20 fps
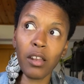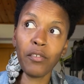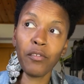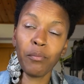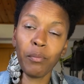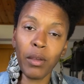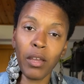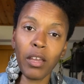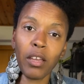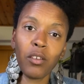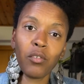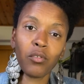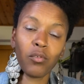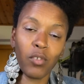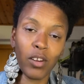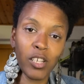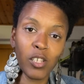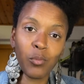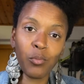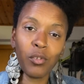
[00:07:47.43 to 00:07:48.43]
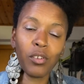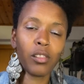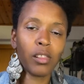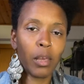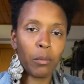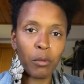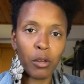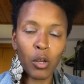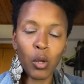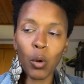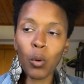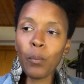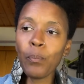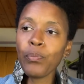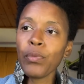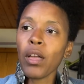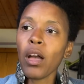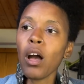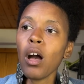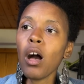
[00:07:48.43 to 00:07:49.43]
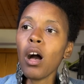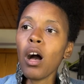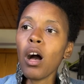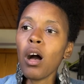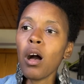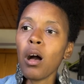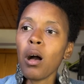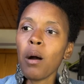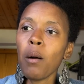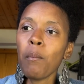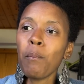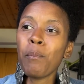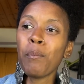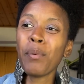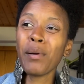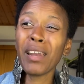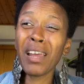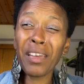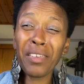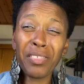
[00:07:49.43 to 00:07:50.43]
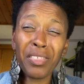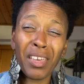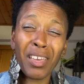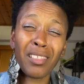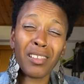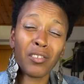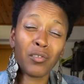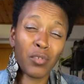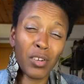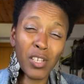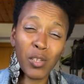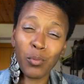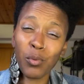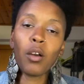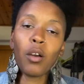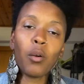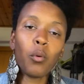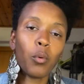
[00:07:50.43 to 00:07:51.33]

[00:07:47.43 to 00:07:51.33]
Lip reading: being transparent, let me know. But I think the transparent